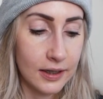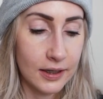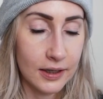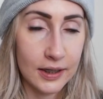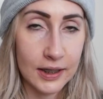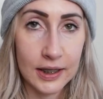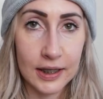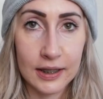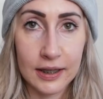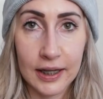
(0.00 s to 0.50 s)

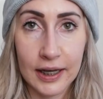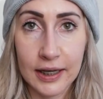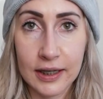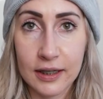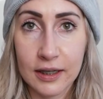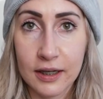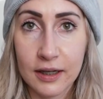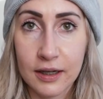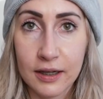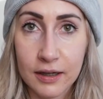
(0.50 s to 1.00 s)
he
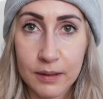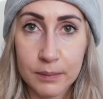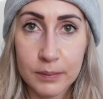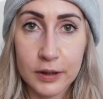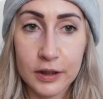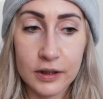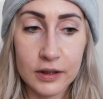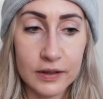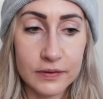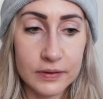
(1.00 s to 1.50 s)
like
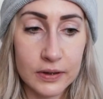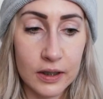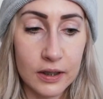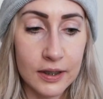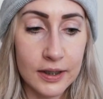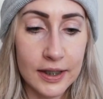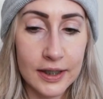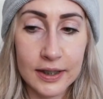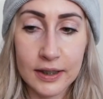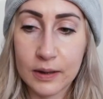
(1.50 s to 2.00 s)
put gloves
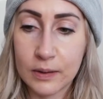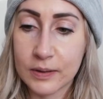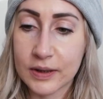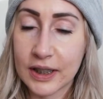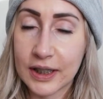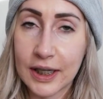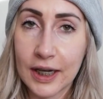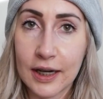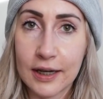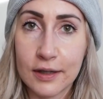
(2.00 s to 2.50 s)
on and then he was
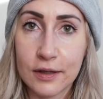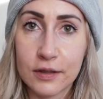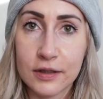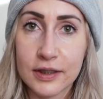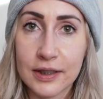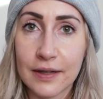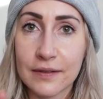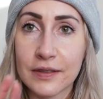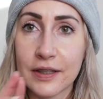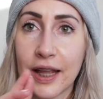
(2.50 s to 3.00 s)
like, yeah, you
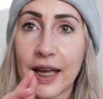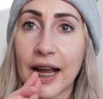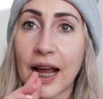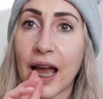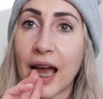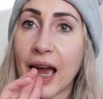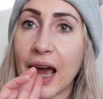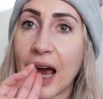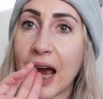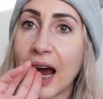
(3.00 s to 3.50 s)
just have to like
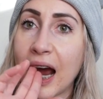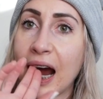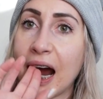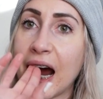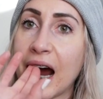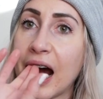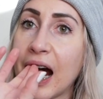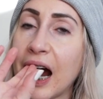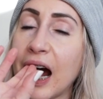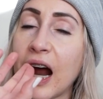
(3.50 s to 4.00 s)

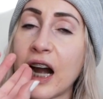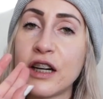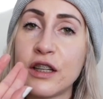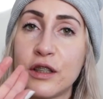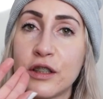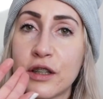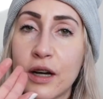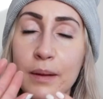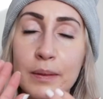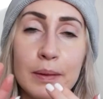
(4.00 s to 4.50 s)
do
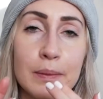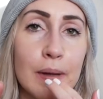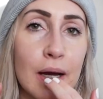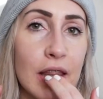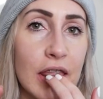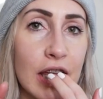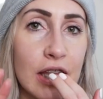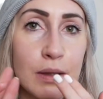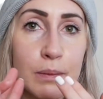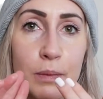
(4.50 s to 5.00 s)
the top of your
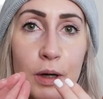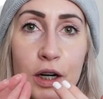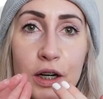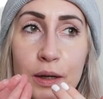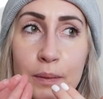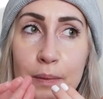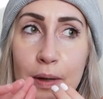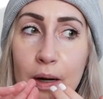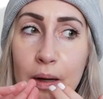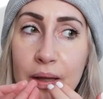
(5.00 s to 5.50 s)
mouth and the bottom of
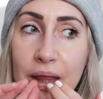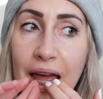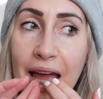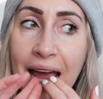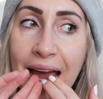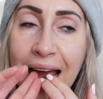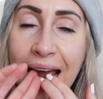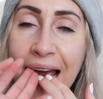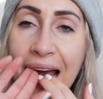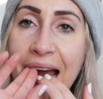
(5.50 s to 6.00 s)
your mouth
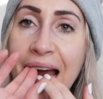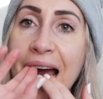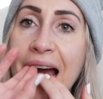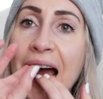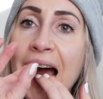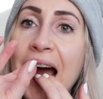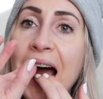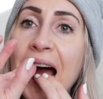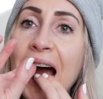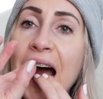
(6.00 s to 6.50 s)

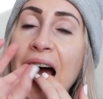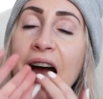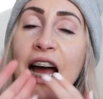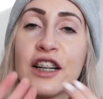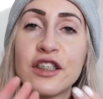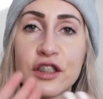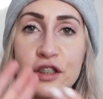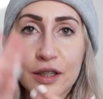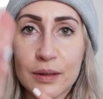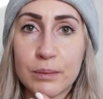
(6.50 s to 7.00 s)

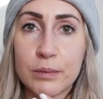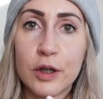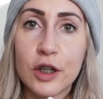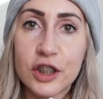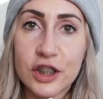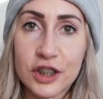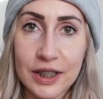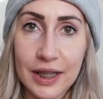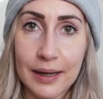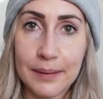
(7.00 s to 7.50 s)
and just like
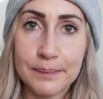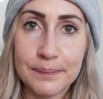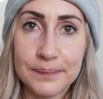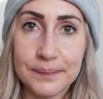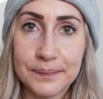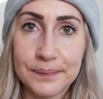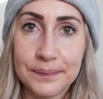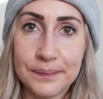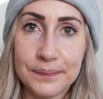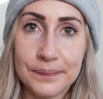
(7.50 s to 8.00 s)
push them.
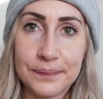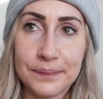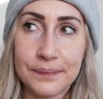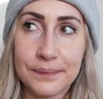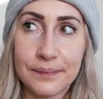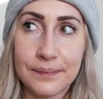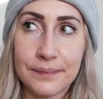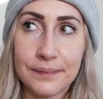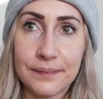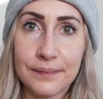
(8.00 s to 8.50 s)

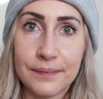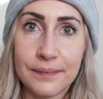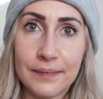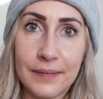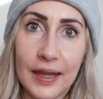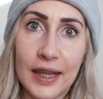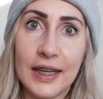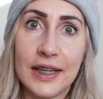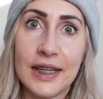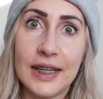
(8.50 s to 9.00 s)

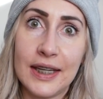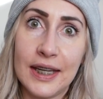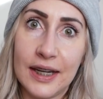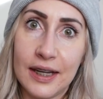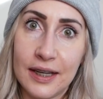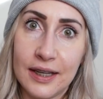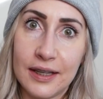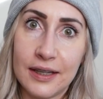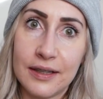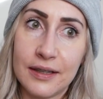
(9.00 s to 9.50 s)
And he did
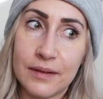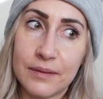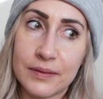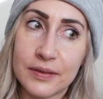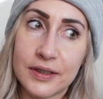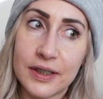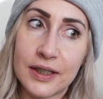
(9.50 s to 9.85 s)
it, and I was